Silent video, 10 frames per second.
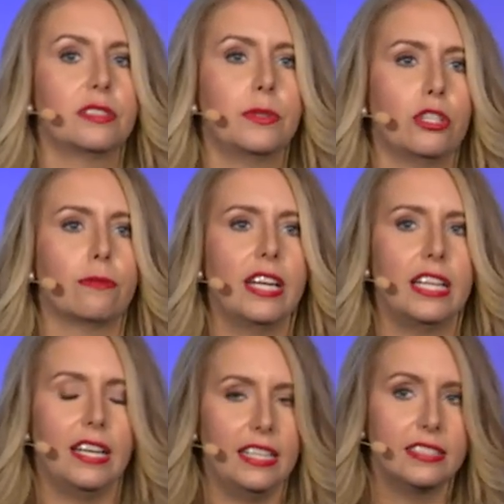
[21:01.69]
when you're
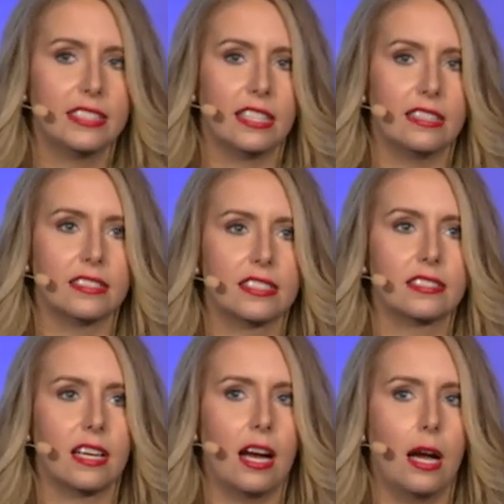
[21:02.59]
running
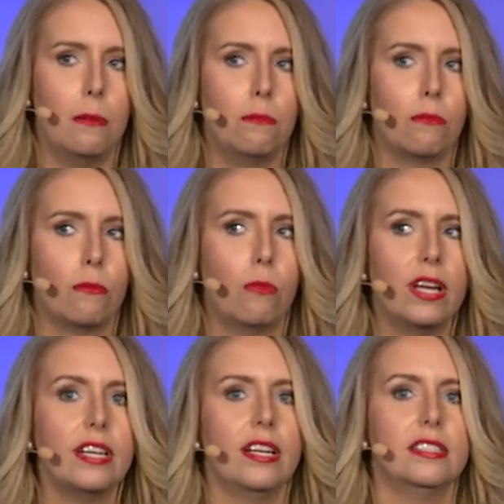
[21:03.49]
incidents,
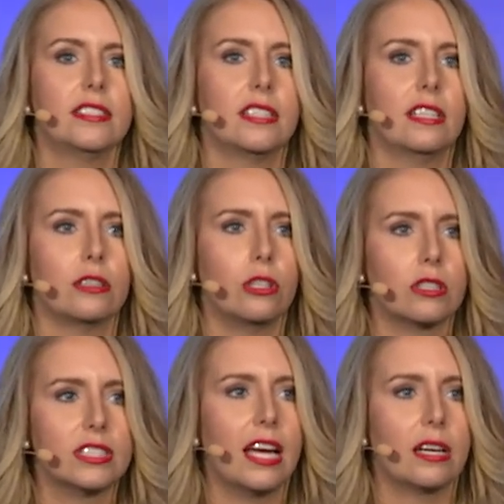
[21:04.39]
what an incident
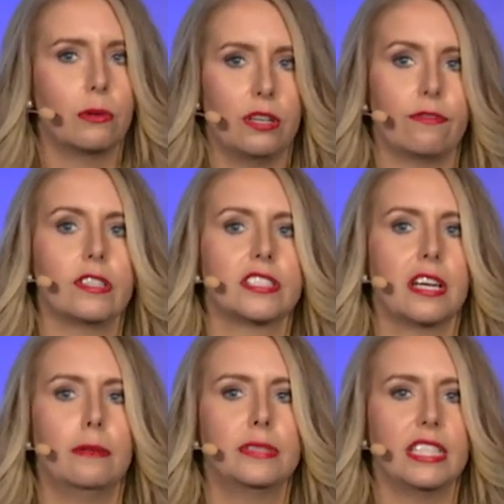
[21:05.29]
looks like when it first
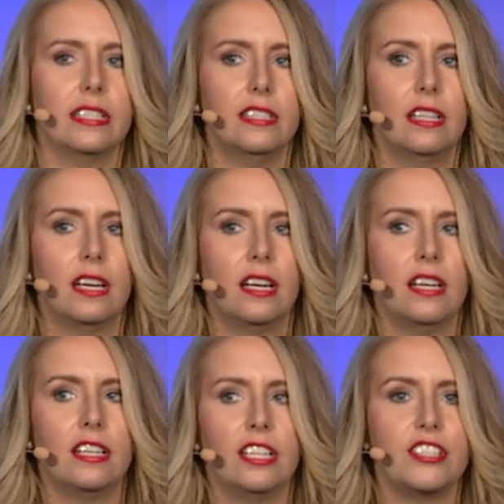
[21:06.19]
comes in
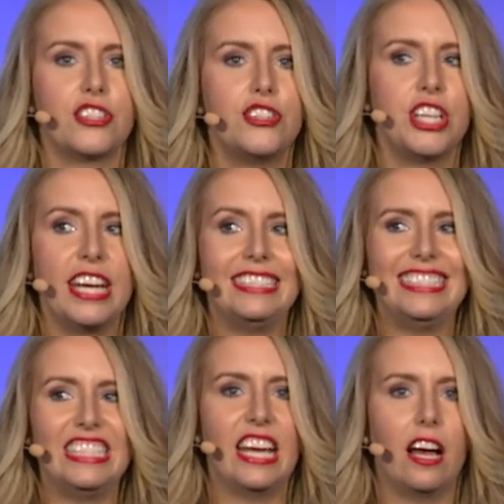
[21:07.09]
is
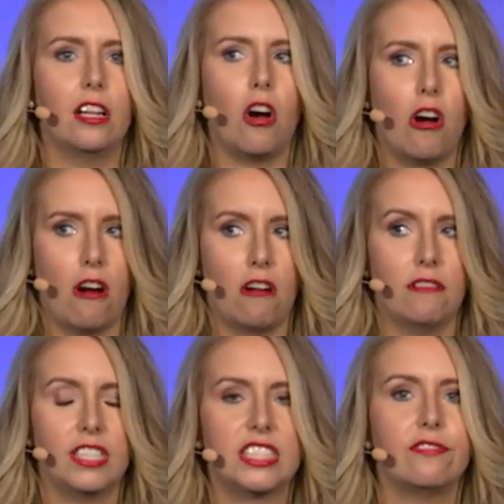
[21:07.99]
JDLR.
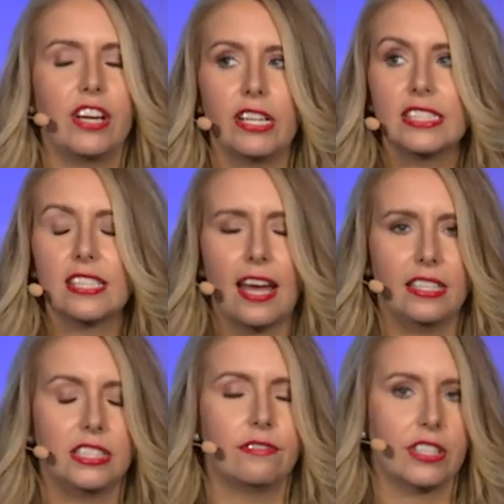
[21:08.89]
It's a very
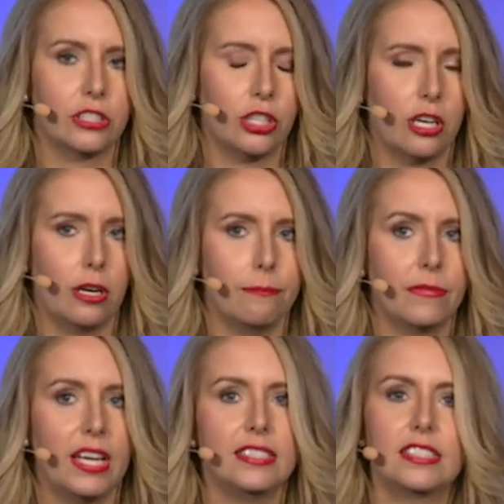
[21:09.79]
scientific term.
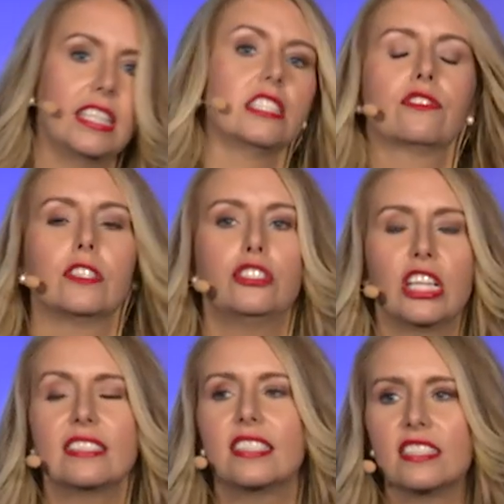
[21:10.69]
It stands for
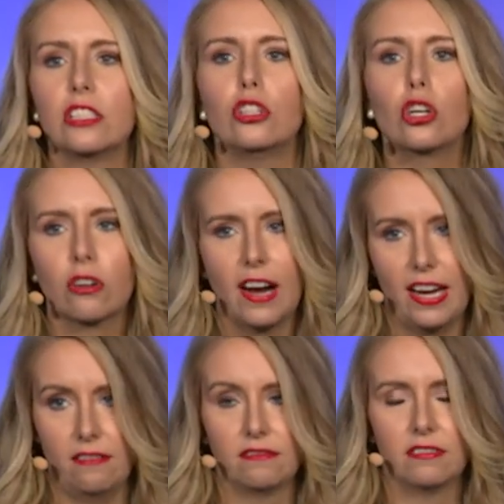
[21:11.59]
just doesn't look
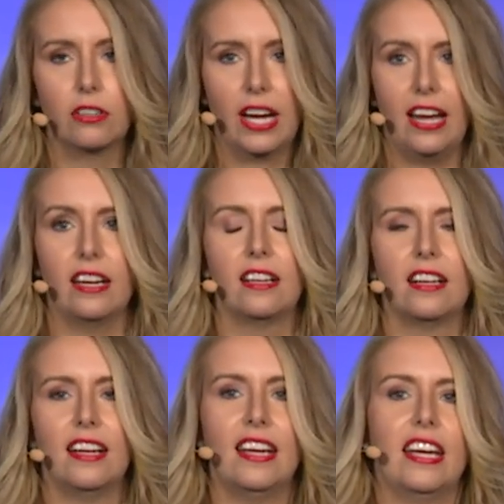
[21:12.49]
right, okay?
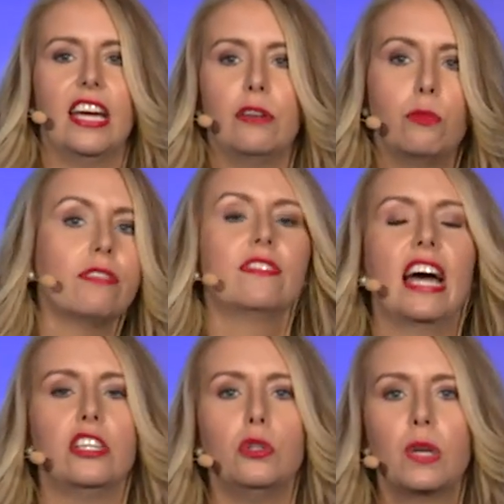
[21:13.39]
And with
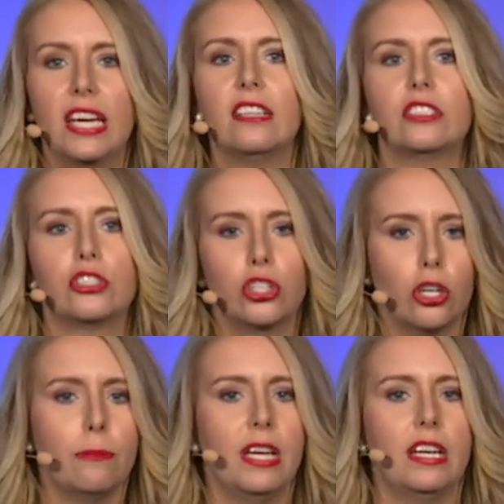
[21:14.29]
that, you can't
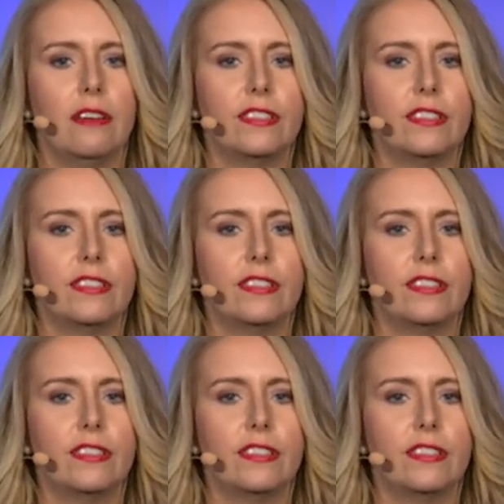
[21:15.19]
determine if